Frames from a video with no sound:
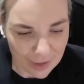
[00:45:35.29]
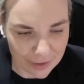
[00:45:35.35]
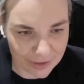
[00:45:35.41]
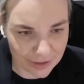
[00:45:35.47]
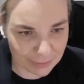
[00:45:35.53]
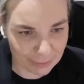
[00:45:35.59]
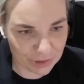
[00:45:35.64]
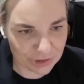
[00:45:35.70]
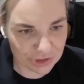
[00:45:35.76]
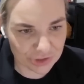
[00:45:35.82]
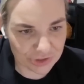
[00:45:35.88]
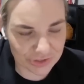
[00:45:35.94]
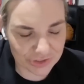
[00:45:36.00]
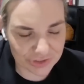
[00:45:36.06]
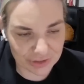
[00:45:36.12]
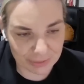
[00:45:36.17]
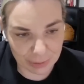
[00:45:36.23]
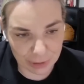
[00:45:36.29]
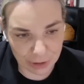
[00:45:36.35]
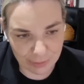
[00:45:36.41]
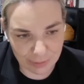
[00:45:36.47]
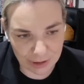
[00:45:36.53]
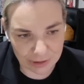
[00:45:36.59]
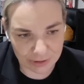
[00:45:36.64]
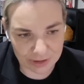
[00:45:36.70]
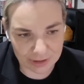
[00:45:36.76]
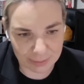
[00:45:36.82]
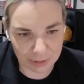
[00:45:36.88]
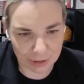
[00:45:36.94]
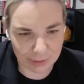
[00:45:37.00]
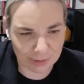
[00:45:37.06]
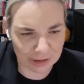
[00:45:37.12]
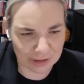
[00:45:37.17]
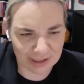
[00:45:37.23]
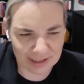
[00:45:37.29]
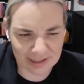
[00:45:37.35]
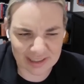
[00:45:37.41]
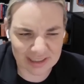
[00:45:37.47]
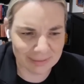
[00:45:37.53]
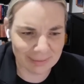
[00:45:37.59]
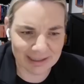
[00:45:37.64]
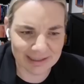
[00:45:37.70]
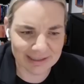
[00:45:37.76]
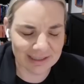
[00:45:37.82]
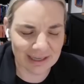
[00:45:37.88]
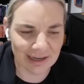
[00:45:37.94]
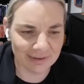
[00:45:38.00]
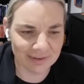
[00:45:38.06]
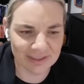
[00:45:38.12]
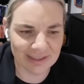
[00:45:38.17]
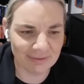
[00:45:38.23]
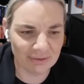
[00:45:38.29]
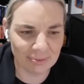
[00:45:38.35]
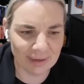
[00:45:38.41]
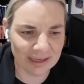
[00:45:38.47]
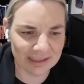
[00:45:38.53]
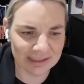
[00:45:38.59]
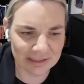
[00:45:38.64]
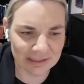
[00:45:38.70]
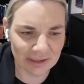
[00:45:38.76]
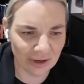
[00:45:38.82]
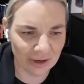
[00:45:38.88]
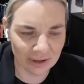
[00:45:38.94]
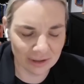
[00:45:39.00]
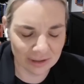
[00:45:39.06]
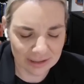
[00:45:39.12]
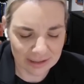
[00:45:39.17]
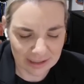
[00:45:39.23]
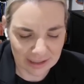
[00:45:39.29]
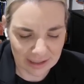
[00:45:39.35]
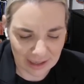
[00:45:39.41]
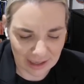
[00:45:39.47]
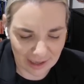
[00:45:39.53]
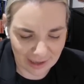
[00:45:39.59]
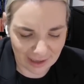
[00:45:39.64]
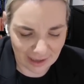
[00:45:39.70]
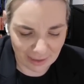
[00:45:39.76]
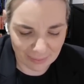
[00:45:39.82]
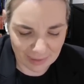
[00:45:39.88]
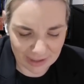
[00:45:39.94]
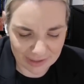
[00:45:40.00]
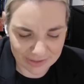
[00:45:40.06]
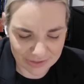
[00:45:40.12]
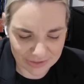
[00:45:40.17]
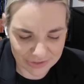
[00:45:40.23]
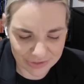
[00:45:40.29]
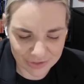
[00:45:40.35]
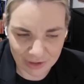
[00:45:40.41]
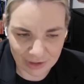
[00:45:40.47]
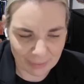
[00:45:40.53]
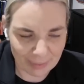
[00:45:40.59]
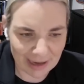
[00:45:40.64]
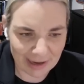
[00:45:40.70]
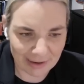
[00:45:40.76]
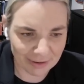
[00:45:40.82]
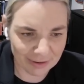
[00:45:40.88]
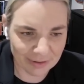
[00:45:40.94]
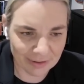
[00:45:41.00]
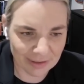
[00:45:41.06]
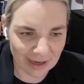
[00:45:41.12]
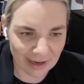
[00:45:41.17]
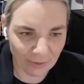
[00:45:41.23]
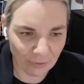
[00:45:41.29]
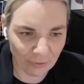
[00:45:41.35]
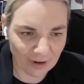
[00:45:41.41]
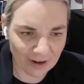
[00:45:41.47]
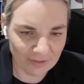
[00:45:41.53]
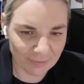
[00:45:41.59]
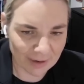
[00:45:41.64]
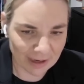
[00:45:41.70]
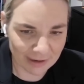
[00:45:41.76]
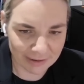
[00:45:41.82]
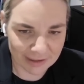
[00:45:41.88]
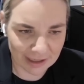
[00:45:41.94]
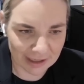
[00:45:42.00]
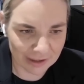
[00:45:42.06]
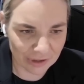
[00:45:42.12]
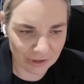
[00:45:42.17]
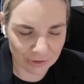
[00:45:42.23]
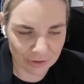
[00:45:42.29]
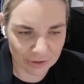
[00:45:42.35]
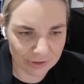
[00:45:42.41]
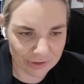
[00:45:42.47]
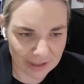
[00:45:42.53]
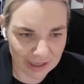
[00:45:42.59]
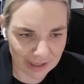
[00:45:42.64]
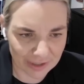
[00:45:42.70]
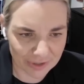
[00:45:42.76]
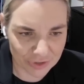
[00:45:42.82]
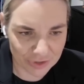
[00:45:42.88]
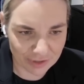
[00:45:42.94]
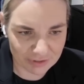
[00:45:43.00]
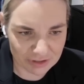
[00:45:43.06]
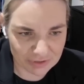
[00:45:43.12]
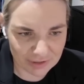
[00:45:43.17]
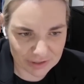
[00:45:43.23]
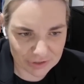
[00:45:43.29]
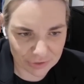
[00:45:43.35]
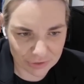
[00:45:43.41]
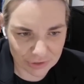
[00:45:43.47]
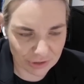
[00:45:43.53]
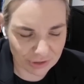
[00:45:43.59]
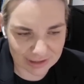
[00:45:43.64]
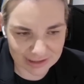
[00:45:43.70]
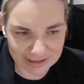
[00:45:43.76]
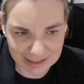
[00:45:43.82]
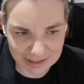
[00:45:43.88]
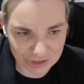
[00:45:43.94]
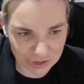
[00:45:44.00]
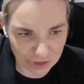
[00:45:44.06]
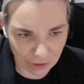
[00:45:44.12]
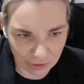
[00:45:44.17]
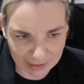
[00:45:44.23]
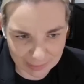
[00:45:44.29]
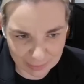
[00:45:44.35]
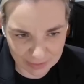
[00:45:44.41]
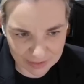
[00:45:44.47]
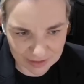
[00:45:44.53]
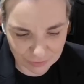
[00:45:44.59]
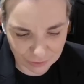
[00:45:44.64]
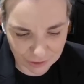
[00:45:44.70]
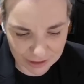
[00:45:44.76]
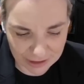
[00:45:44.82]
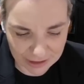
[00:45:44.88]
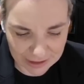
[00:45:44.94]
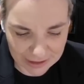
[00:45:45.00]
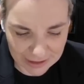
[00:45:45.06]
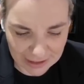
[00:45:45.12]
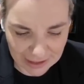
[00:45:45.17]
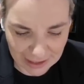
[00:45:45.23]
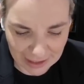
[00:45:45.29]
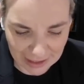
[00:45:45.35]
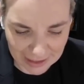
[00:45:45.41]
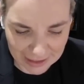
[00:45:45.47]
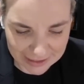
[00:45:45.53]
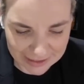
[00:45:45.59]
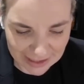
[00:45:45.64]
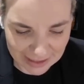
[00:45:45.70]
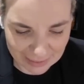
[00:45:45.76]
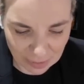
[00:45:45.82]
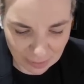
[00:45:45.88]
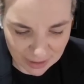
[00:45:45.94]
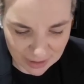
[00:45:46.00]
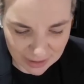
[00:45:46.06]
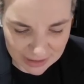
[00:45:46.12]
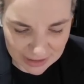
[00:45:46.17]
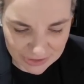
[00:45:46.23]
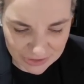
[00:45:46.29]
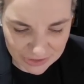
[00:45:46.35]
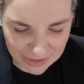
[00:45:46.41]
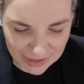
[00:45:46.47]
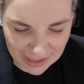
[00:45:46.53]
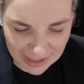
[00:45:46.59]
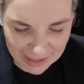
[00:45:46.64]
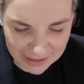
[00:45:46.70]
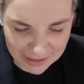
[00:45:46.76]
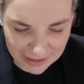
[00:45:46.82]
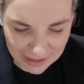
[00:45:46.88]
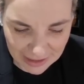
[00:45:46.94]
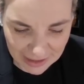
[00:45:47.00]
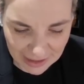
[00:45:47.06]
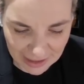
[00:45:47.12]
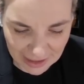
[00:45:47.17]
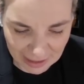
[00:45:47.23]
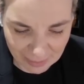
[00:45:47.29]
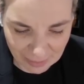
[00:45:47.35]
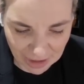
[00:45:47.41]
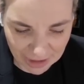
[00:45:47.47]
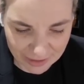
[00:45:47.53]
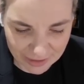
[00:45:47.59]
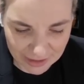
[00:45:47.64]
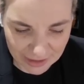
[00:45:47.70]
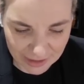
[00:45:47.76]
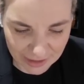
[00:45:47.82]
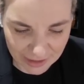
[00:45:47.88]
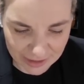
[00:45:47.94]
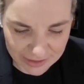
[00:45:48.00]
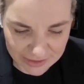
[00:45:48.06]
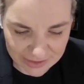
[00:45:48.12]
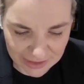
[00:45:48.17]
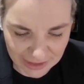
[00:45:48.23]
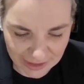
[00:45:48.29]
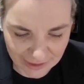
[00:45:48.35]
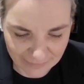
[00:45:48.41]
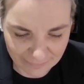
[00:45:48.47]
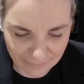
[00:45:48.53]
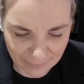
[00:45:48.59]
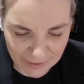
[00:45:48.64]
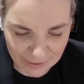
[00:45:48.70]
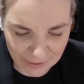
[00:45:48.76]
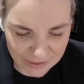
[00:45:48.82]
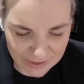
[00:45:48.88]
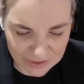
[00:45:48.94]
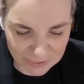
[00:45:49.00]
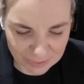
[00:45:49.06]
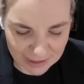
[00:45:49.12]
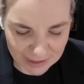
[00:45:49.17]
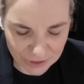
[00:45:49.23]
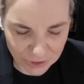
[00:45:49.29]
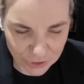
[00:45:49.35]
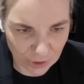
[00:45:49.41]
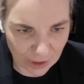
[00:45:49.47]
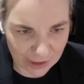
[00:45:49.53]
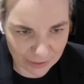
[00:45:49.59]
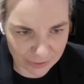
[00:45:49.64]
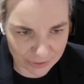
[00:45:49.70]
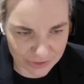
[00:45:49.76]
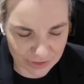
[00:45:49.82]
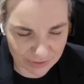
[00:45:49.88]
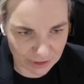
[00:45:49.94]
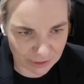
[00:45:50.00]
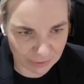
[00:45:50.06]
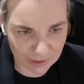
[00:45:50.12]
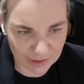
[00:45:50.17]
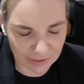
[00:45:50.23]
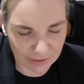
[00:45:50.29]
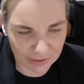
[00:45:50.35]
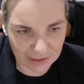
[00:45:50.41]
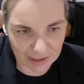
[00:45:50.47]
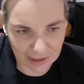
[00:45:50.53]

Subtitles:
that produces the Blue Bottle. The Blue Bottle, I think, is about 7 meters long. It's a solar-powered, wave-powered, uncrewed surface vessel. You can attach a whole heap of different capabilities to that. I think that there's been trials of it with